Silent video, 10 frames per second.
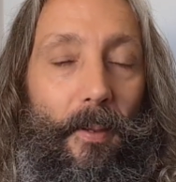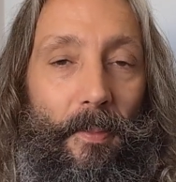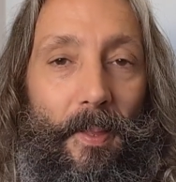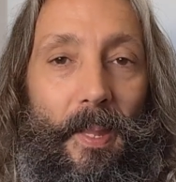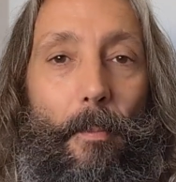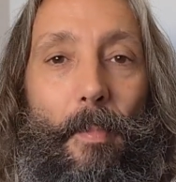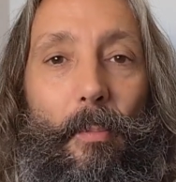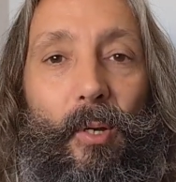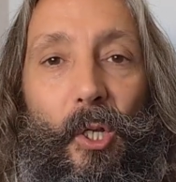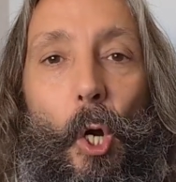And then that
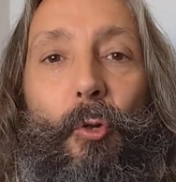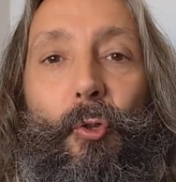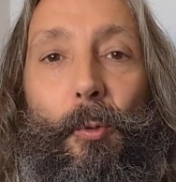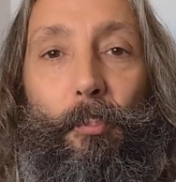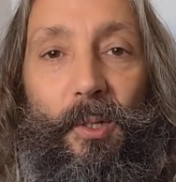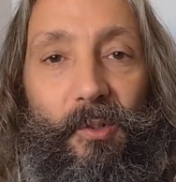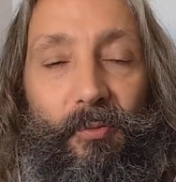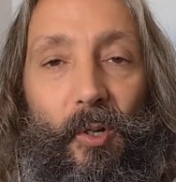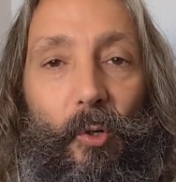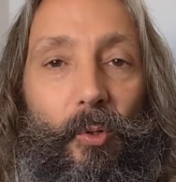memory card you can put in your
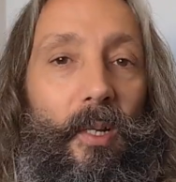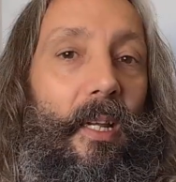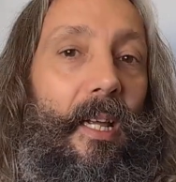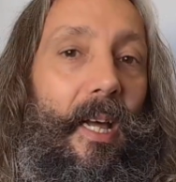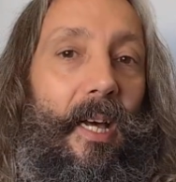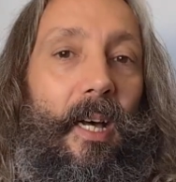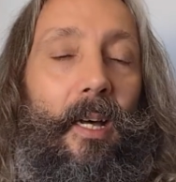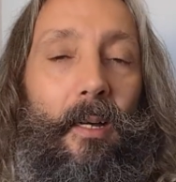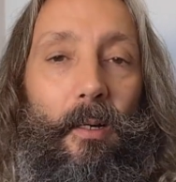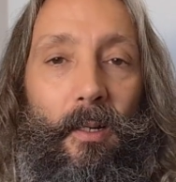phone,
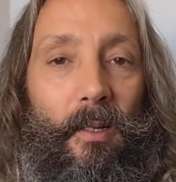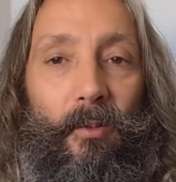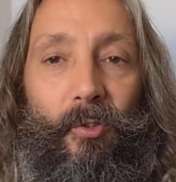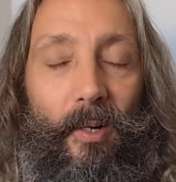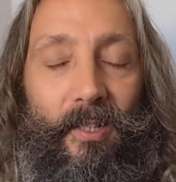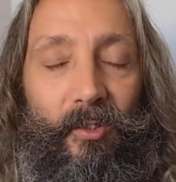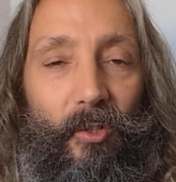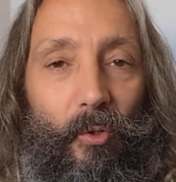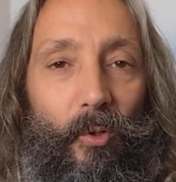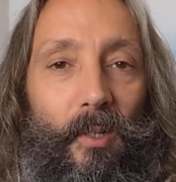into
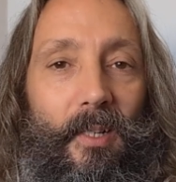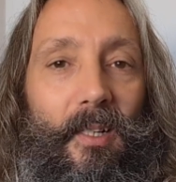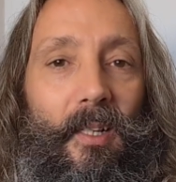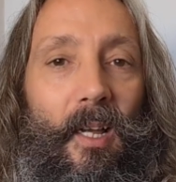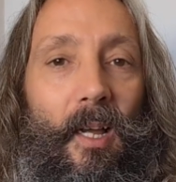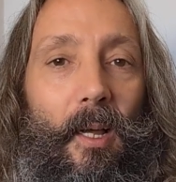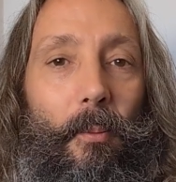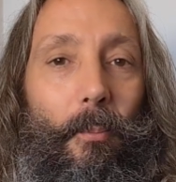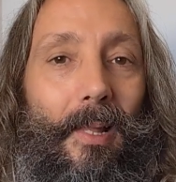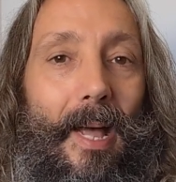your
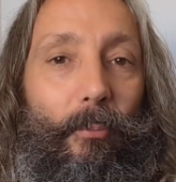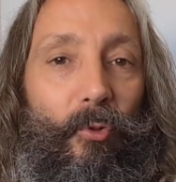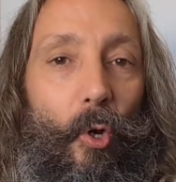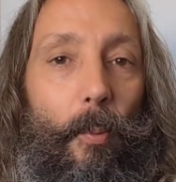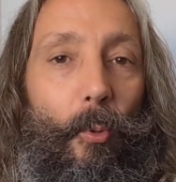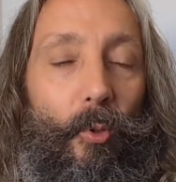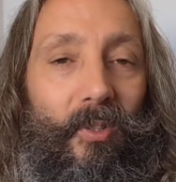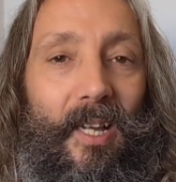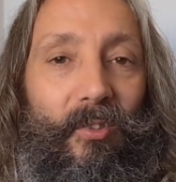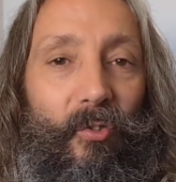laptop or
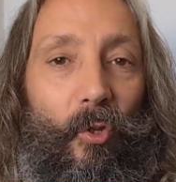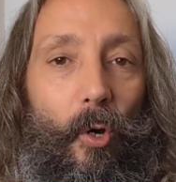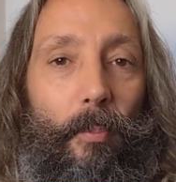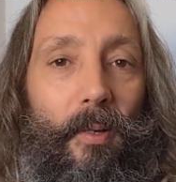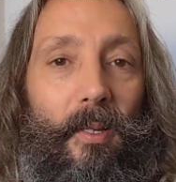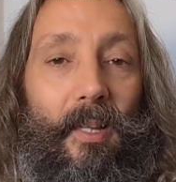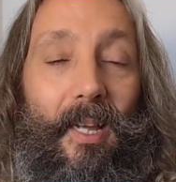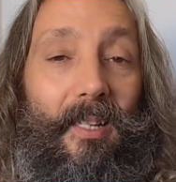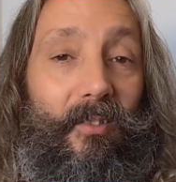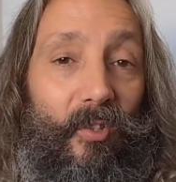desktop,
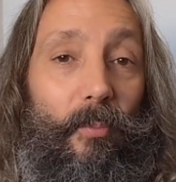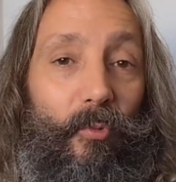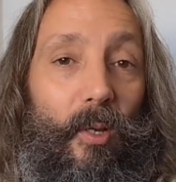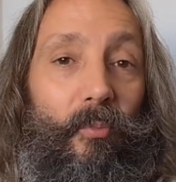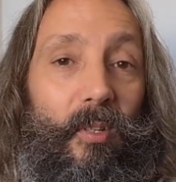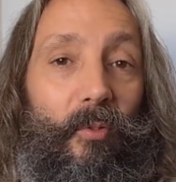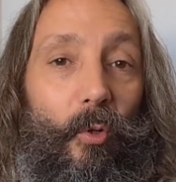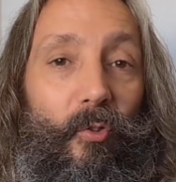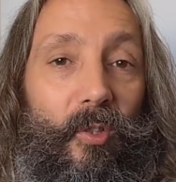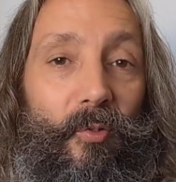and sometimes even
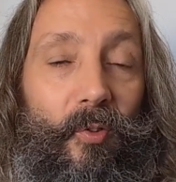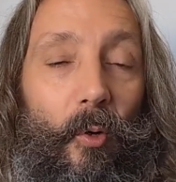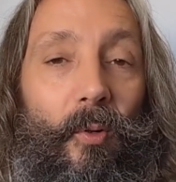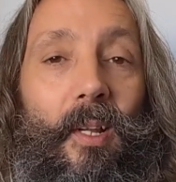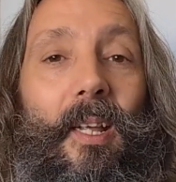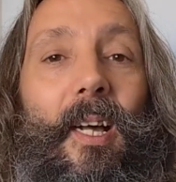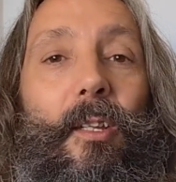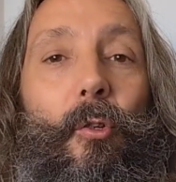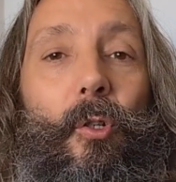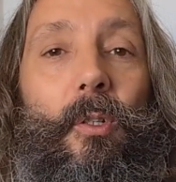onto your phone,
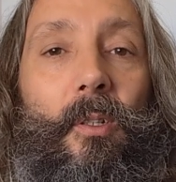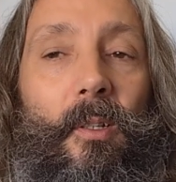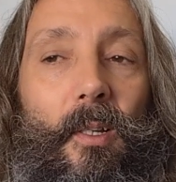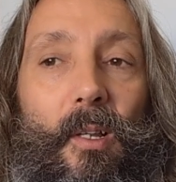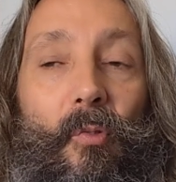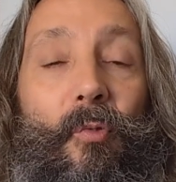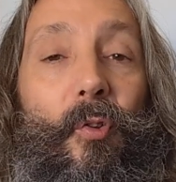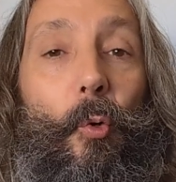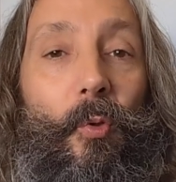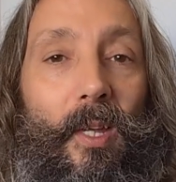and you can
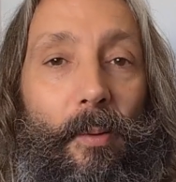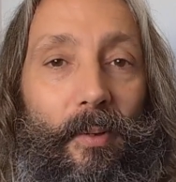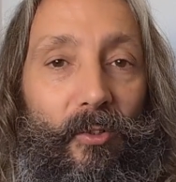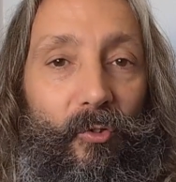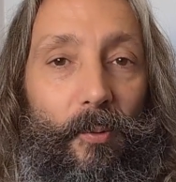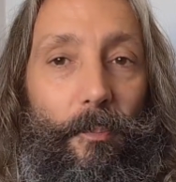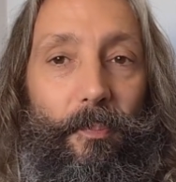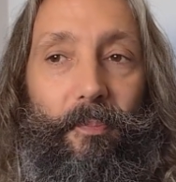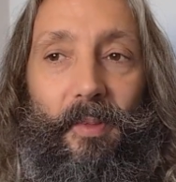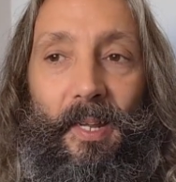view the image.
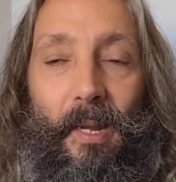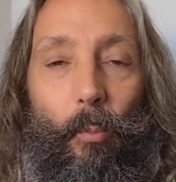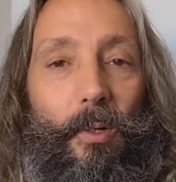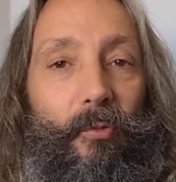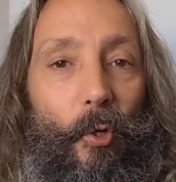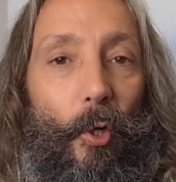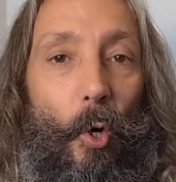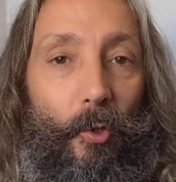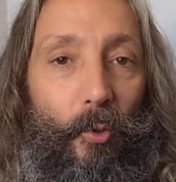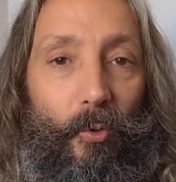And then when you've got it
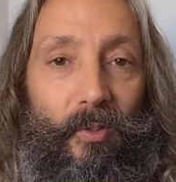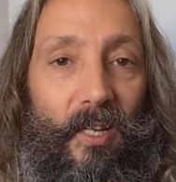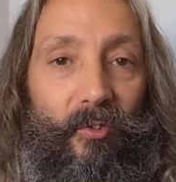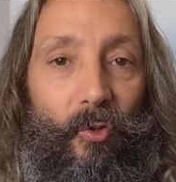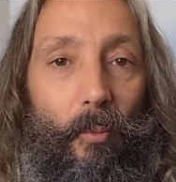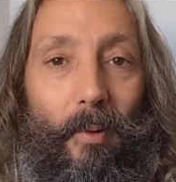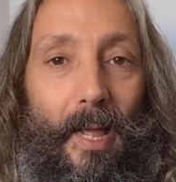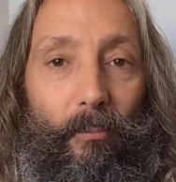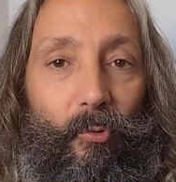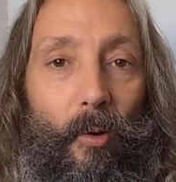on your desktop,
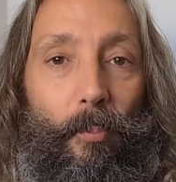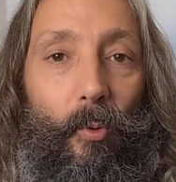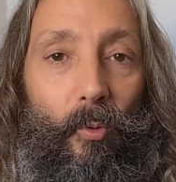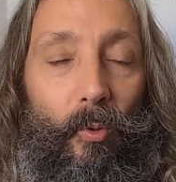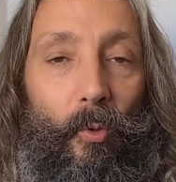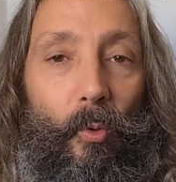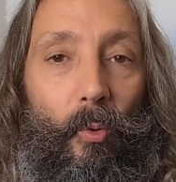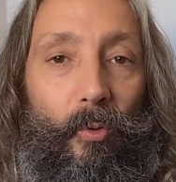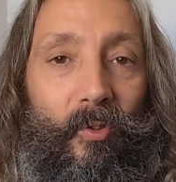laptop, or